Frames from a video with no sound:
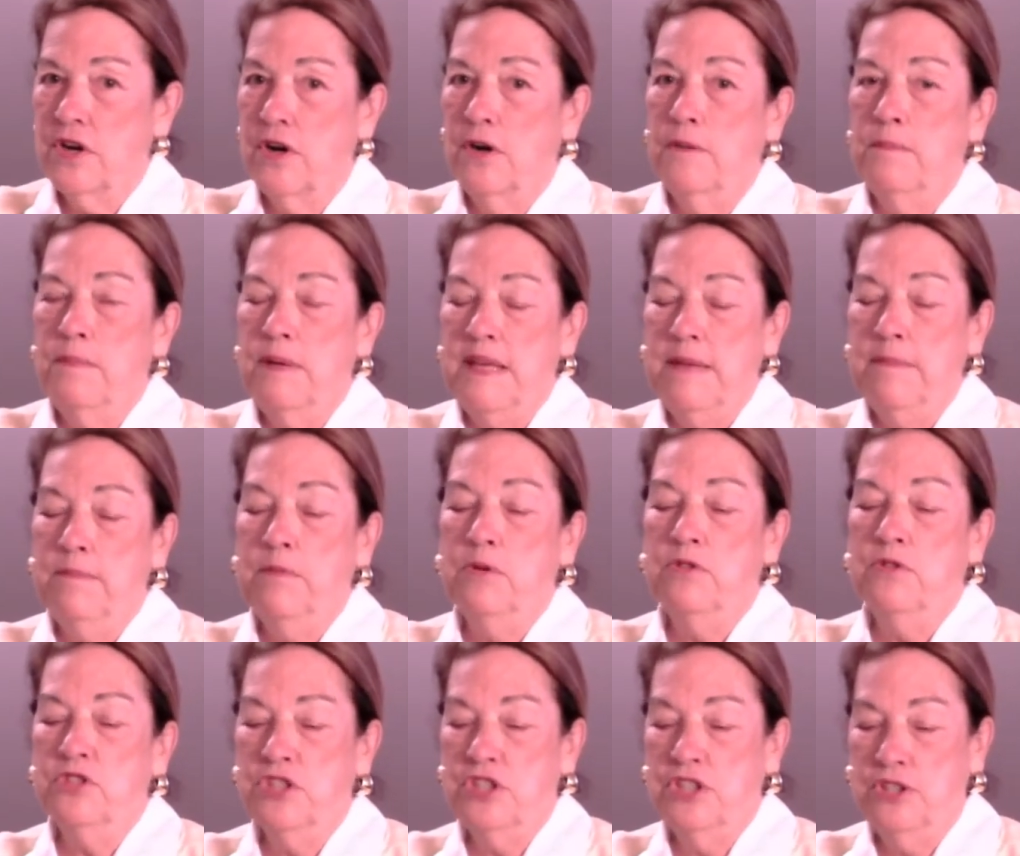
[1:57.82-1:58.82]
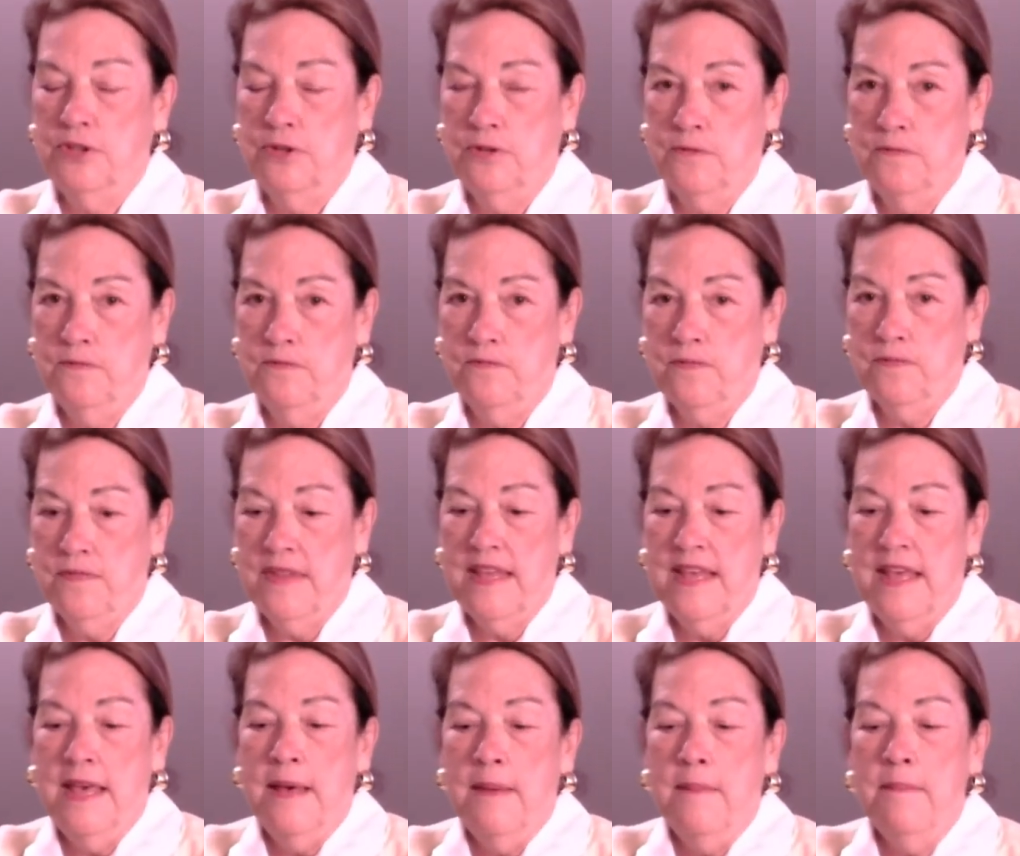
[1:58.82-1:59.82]
are people too.
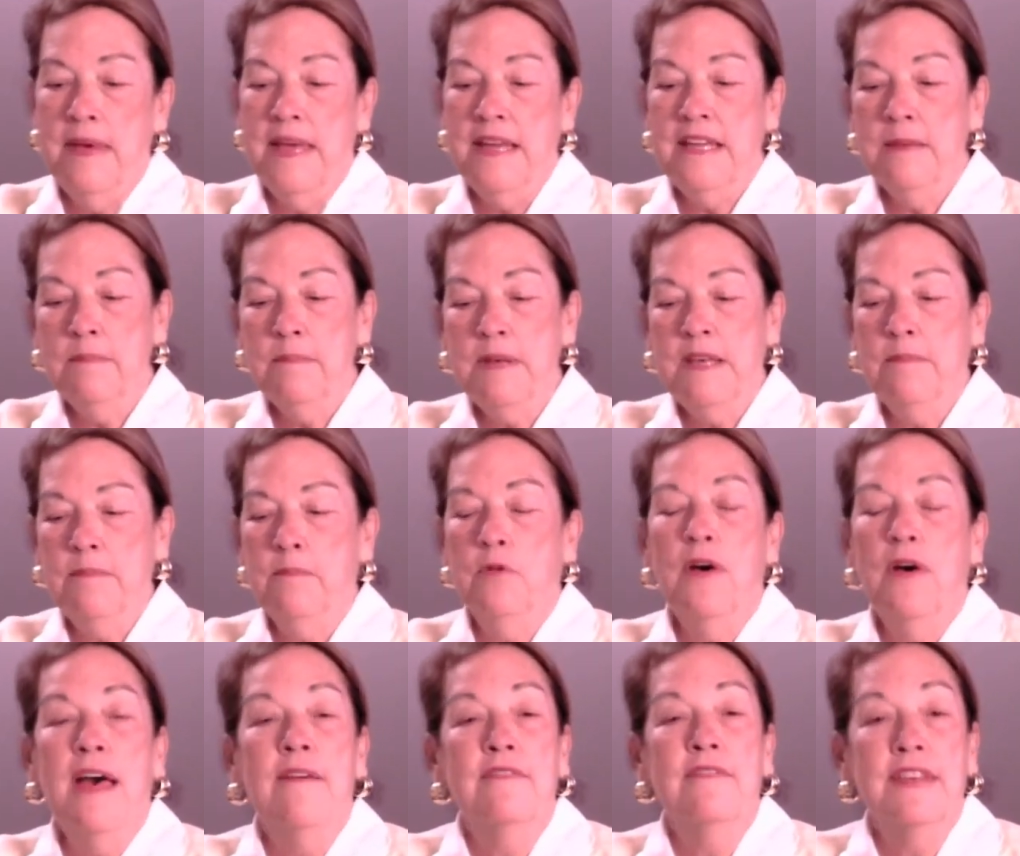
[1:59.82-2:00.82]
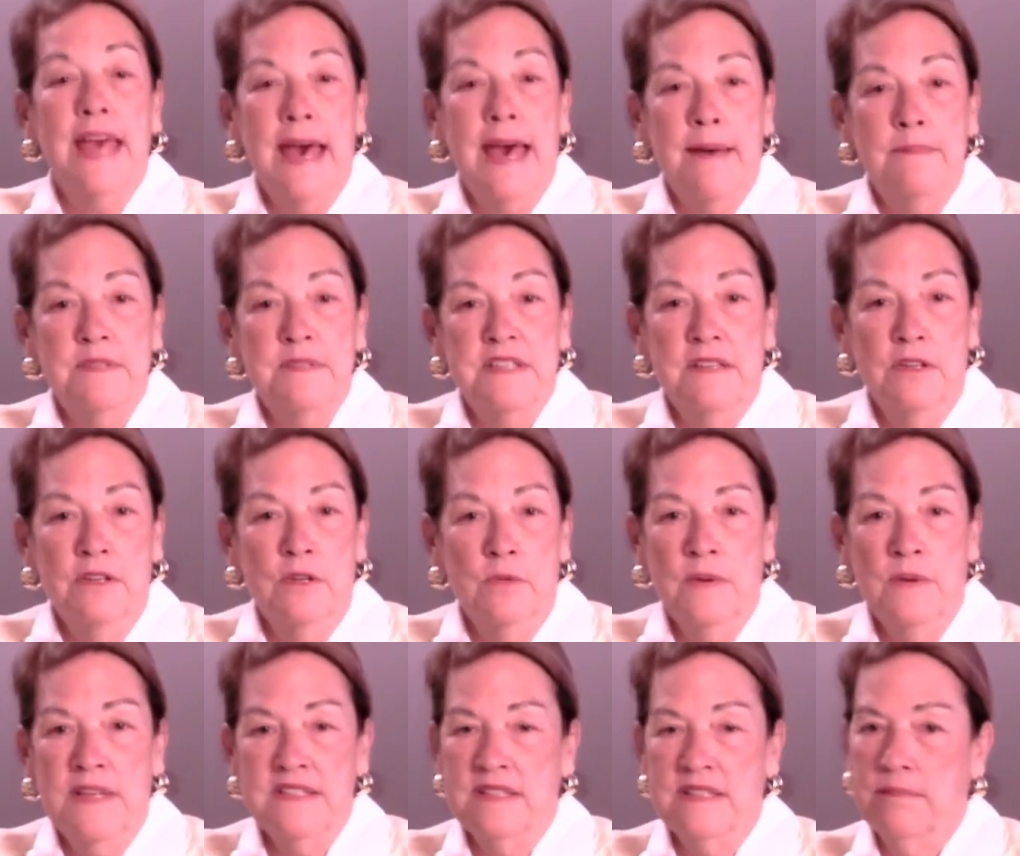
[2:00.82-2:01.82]
Many people have gaps in their
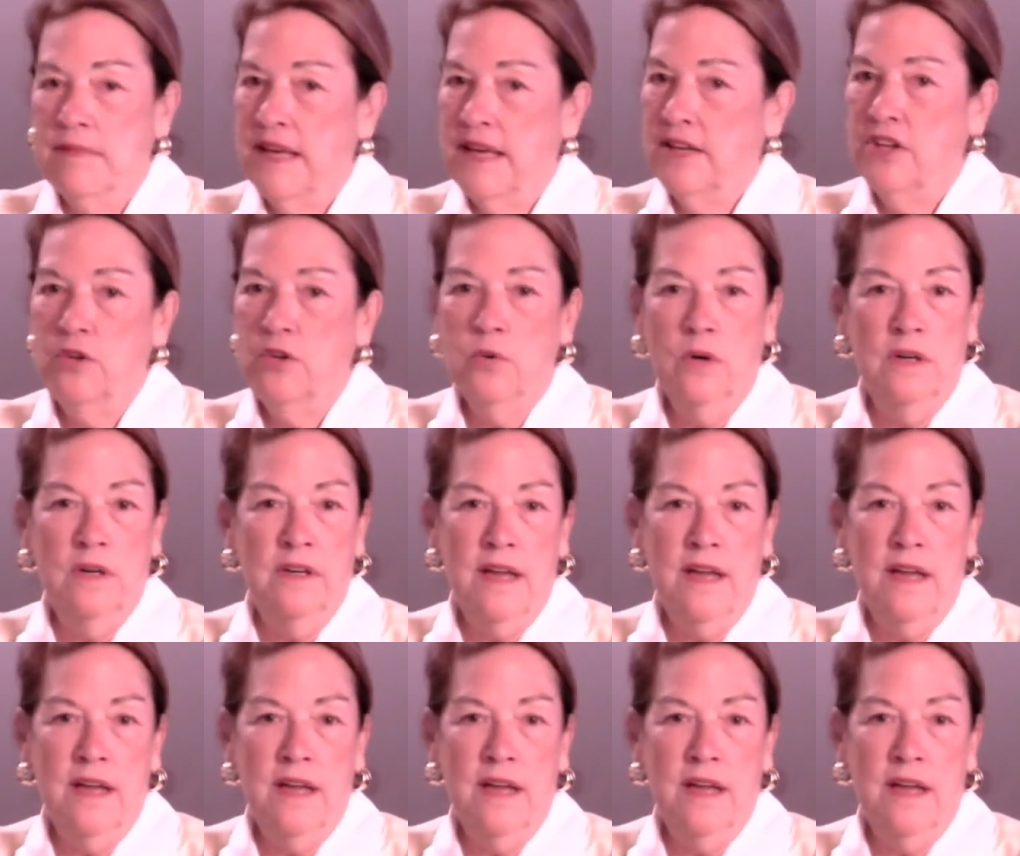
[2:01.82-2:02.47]
resume. You are